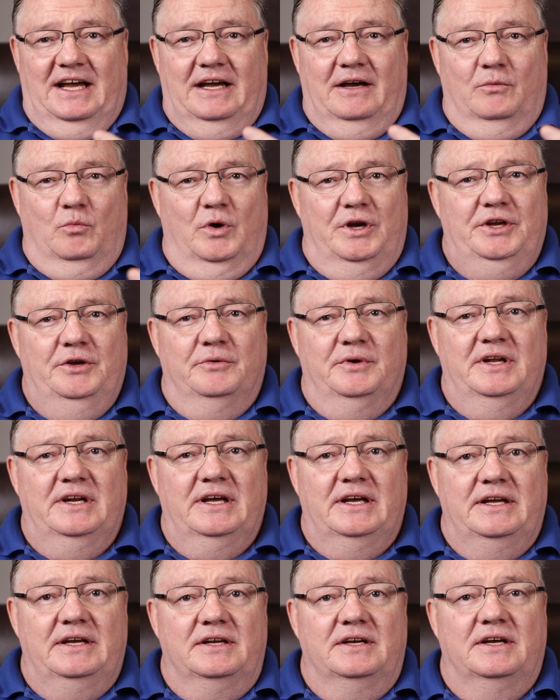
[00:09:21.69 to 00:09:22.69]
When you're in
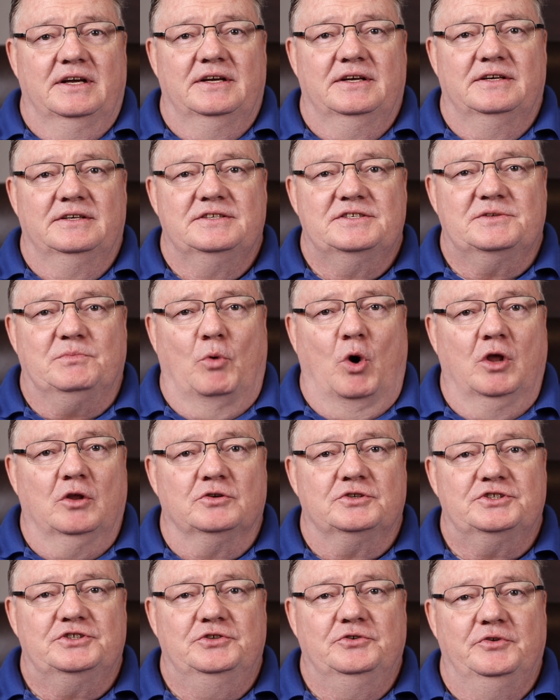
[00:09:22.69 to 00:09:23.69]
a
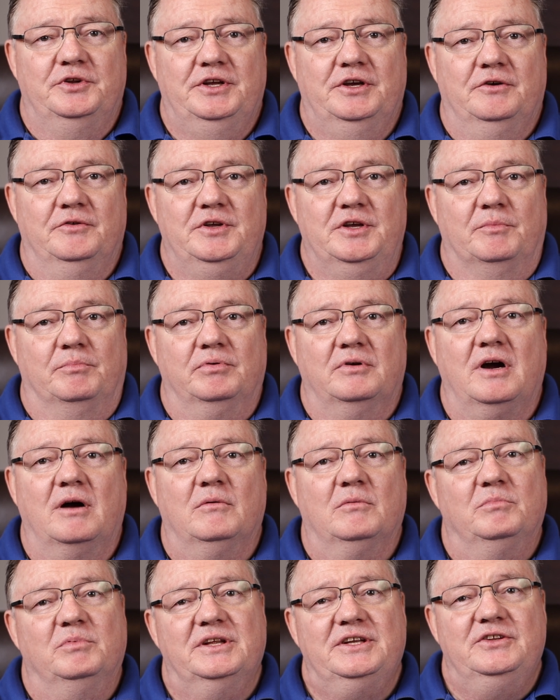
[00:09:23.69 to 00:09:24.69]
smaller studio, you
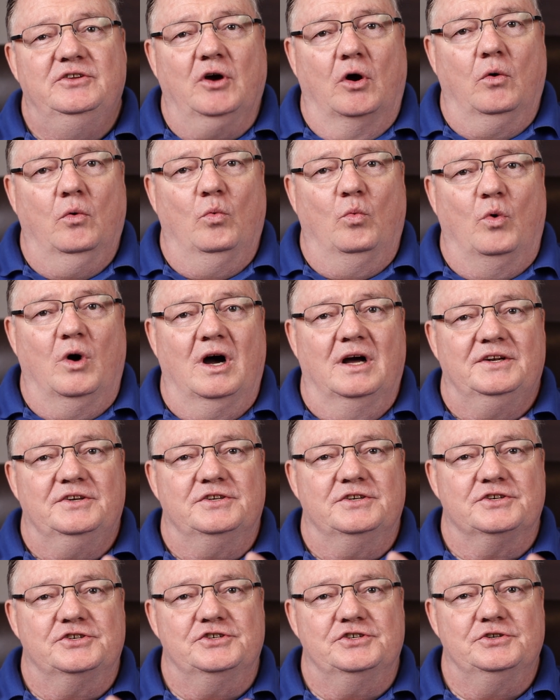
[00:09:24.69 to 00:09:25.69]
probably don't want
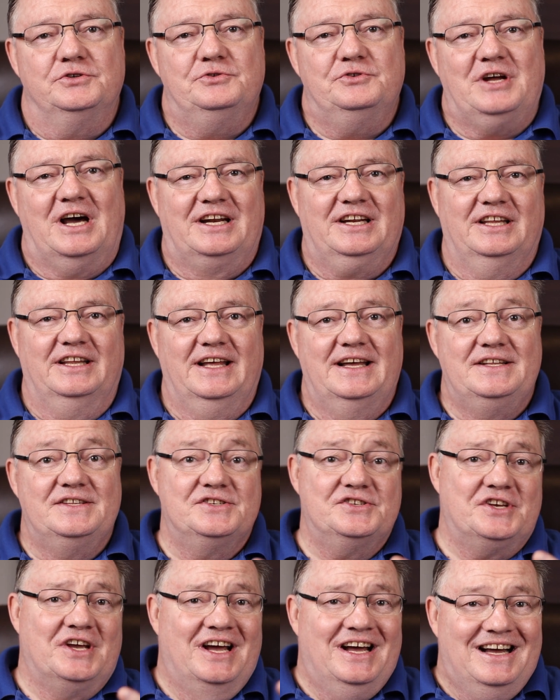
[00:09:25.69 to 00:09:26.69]
to shoot on a
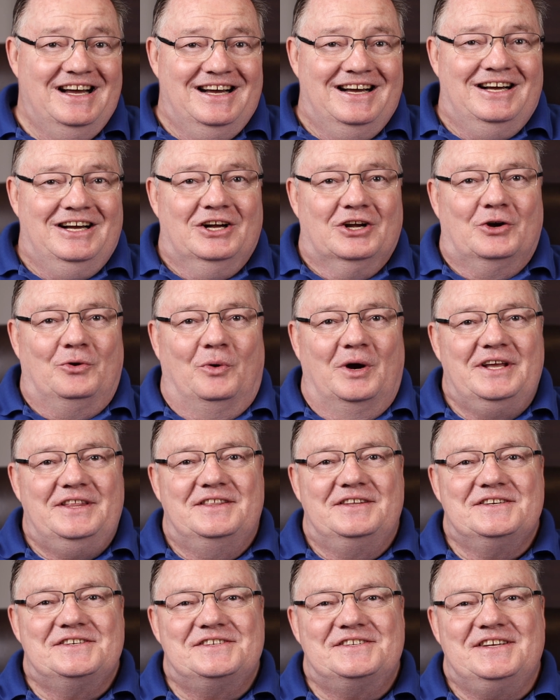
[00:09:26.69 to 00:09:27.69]
lens
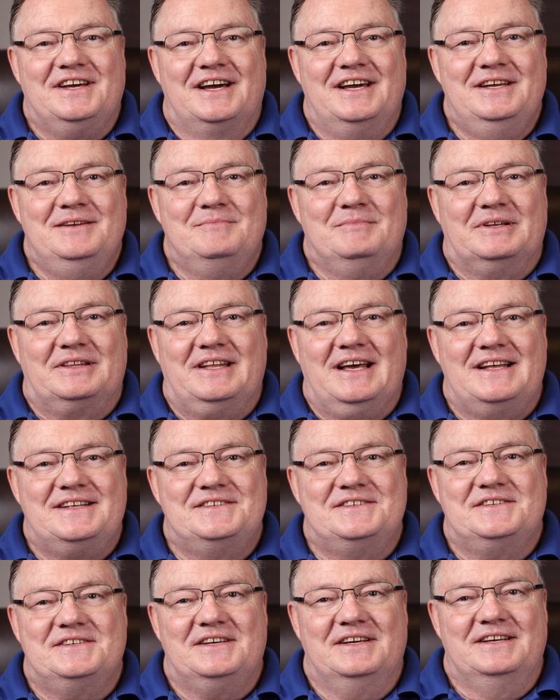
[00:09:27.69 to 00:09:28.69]
quite this tight, but
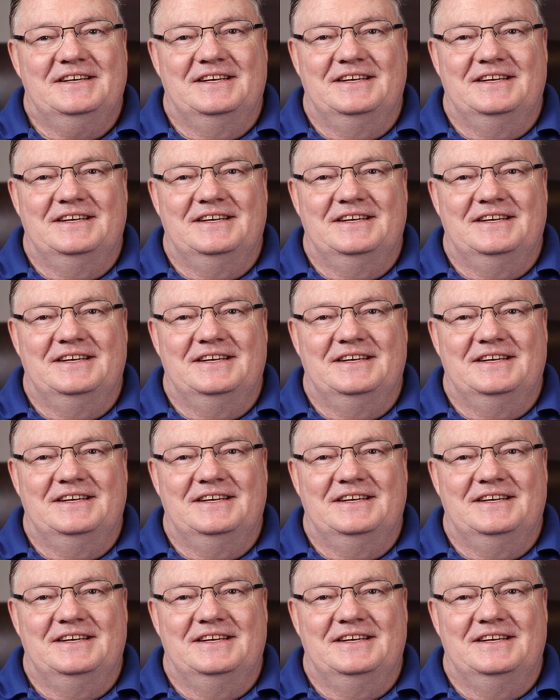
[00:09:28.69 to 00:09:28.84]
that's